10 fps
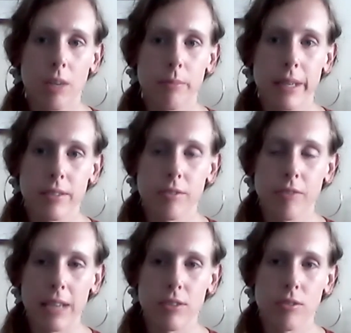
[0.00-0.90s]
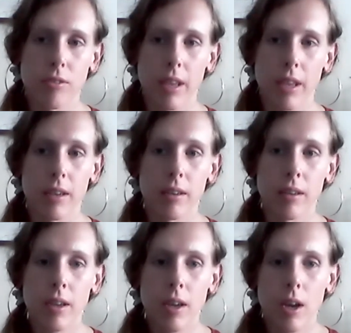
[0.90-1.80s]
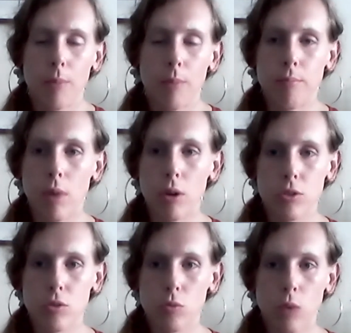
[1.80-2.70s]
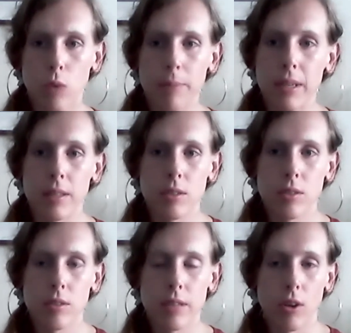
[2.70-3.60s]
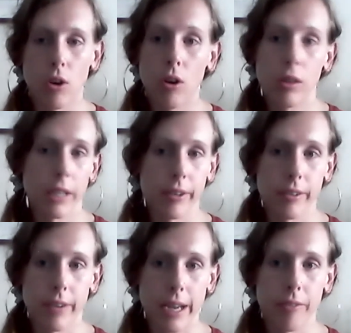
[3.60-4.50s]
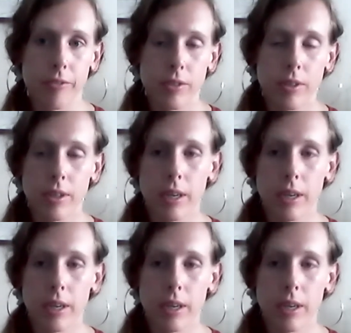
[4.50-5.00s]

That's faster than most weapons, than all aircraft